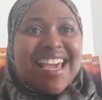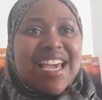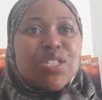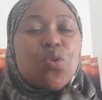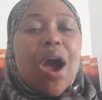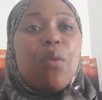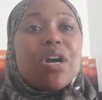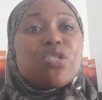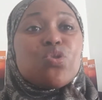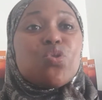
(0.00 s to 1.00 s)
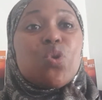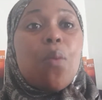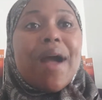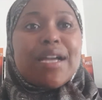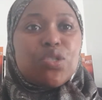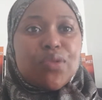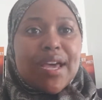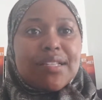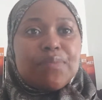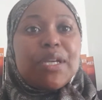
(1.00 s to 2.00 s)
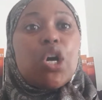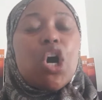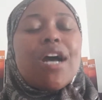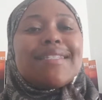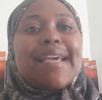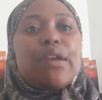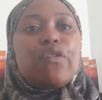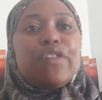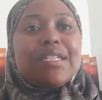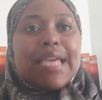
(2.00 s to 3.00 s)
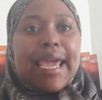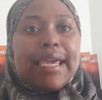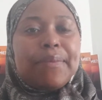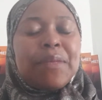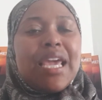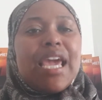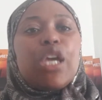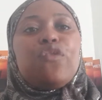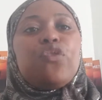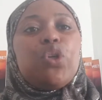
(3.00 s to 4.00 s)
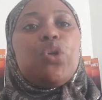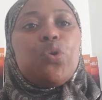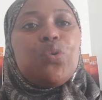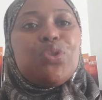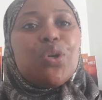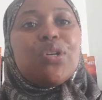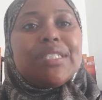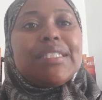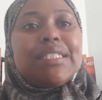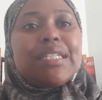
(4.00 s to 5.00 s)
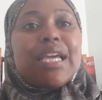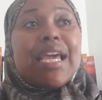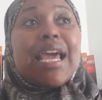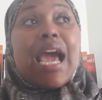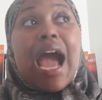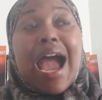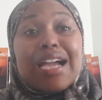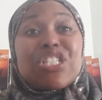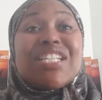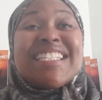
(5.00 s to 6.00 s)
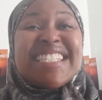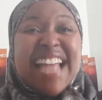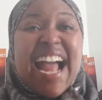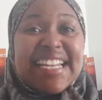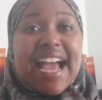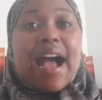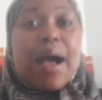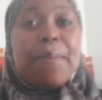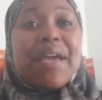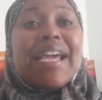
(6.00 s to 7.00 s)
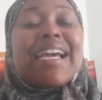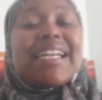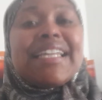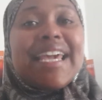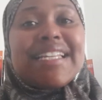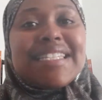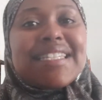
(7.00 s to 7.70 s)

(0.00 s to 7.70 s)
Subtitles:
So I want you to go back to that, because end of the day, if you don't actually stand up and create